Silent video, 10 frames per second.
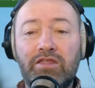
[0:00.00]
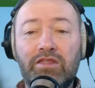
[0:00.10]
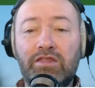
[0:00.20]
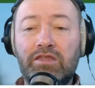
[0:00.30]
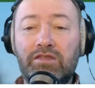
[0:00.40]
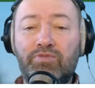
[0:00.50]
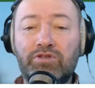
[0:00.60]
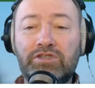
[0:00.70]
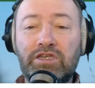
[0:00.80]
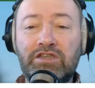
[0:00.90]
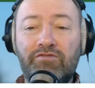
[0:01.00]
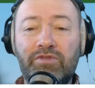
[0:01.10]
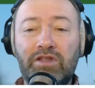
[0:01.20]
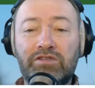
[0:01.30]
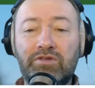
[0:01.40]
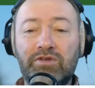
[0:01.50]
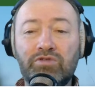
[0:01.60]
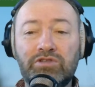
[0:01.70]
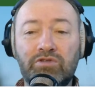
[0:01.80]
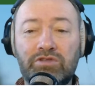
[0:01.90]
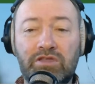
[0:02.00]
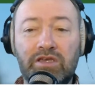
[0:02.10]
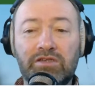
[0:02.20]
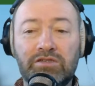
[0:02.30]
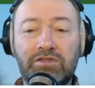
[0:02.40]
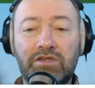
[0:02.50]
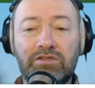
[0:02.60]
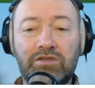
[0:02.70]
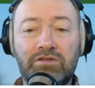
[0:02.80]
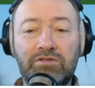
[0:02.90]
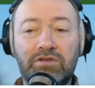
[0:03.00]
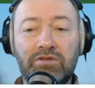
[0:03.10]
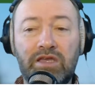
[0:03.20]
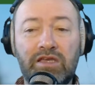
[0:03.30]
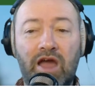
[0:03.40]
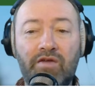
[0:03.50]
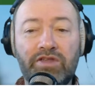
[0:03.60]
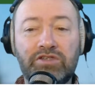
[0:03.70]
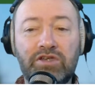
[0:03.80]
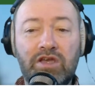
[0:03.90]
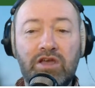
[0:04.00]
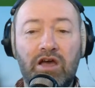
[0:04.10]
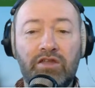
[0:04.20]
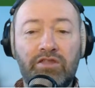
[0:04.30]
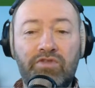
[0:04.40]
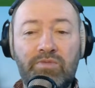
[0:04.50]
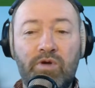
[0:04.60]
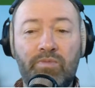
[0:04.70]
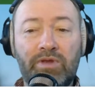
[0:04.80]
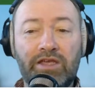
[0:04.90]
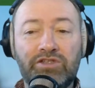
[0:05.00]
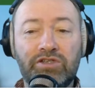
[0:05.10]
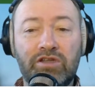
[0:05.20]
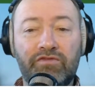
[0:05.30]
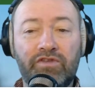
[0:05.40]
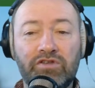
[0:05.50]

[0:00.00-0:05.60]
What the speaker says: the Portuguese government is doing all sorts of things to encourage the repopulation of